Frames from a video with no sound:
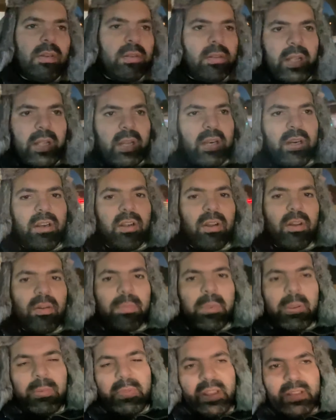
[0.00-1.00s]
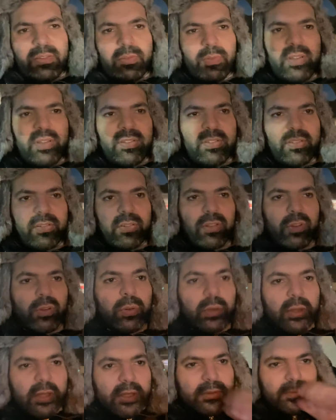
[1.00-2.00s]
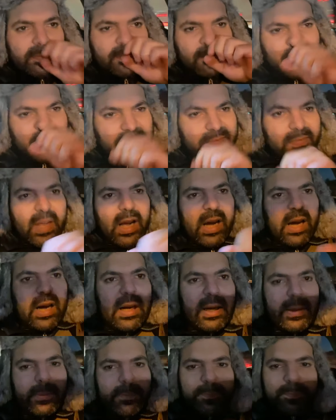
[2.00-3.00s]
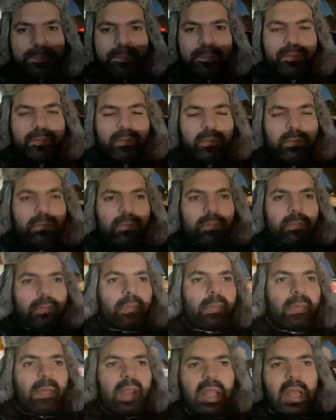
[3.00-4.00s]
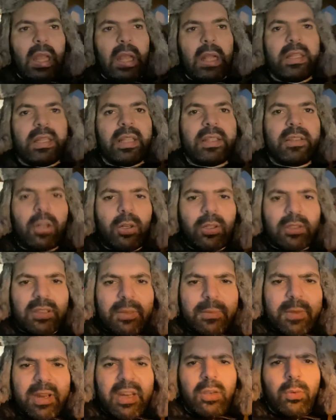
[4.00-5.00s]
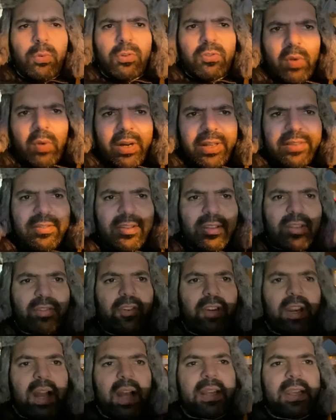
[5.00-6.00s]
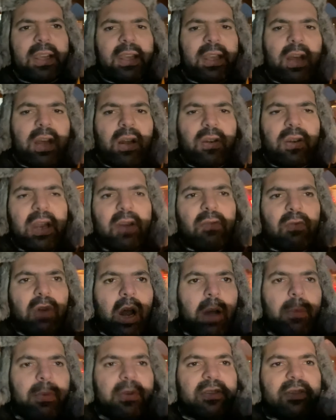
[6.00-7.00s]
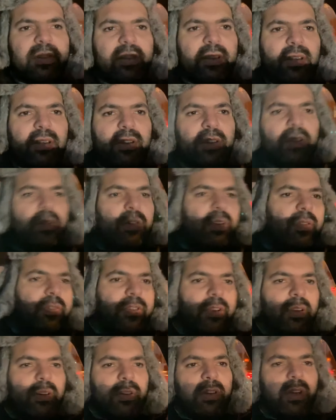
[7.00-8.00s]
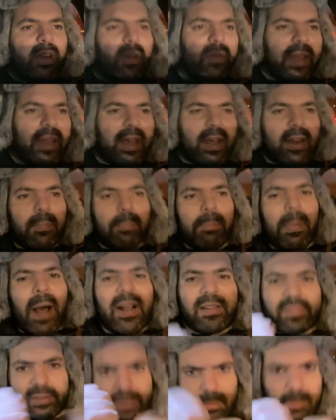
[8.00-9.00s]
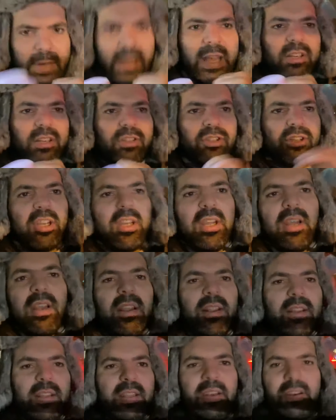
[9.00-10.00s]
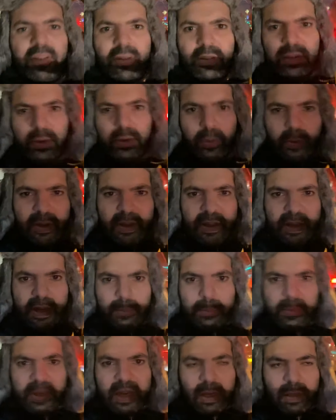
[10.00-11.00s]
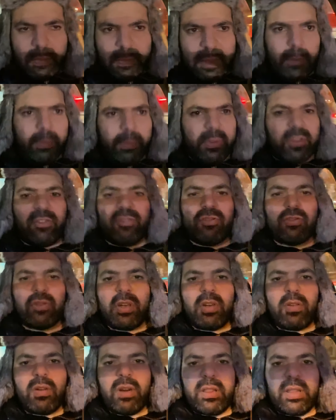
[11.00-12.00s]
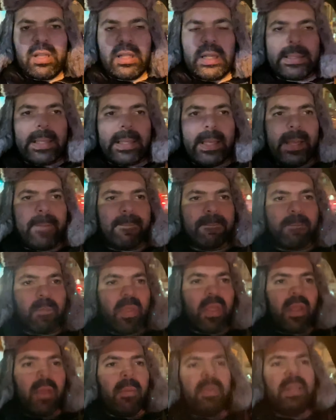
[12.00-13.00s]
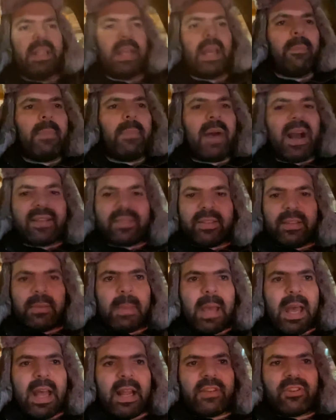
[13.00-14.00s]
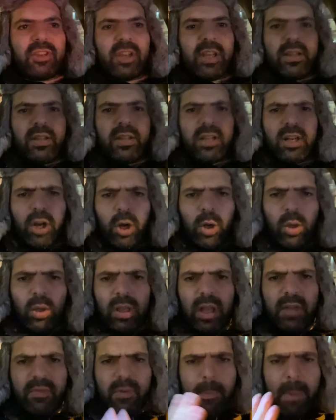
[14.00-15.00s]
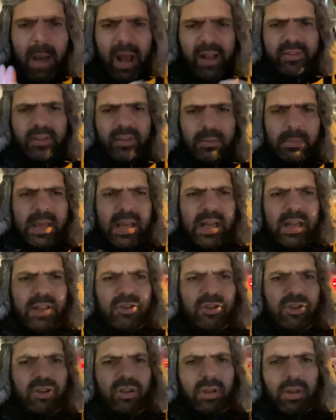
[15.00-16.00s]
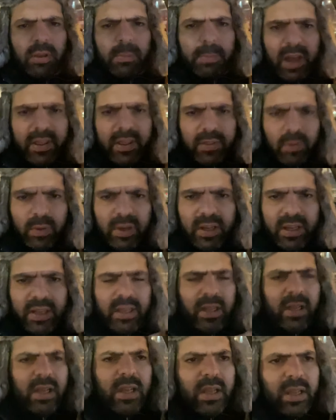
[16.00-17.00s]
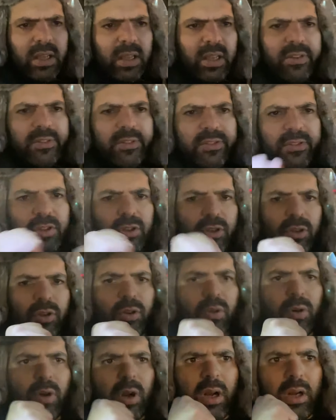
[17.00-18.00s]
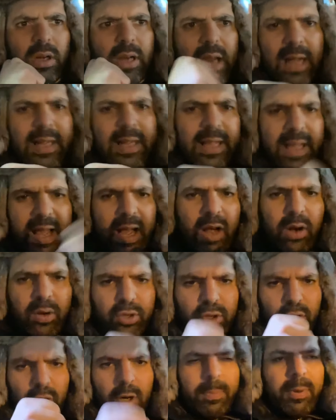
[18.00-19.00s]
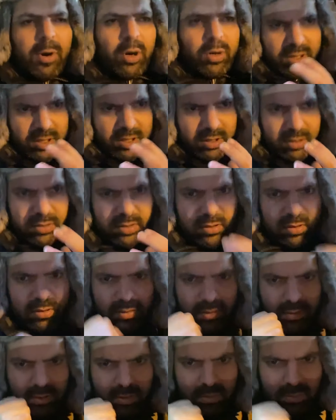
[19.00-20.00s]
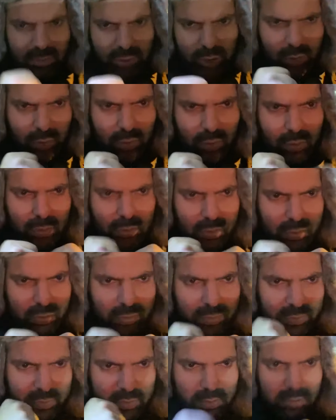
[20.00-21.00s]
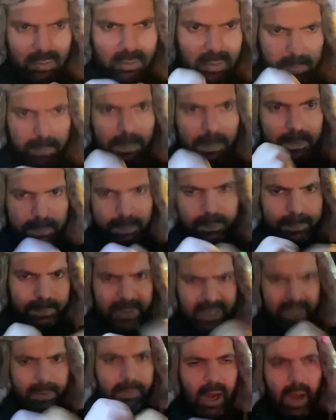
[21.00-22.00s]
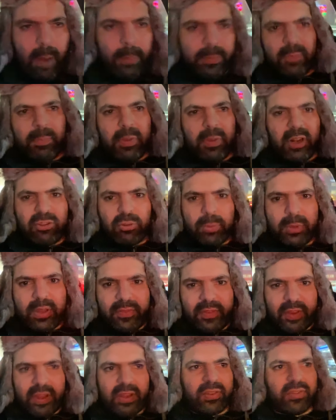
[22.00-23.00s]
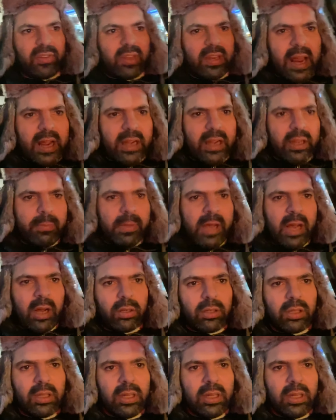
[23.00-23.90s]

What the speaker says: I don't know. Maybe that's racist too. And they told him that he was racist for knocking out Nate Robinson, who, if you don't know, they had a boxing match. They didn't meet up in the street or anything like that, but they had a boxing match. And the goal of a boxing match, by the way, is to knock out your opponent, to beat him up, to punch him in the face and knock him out.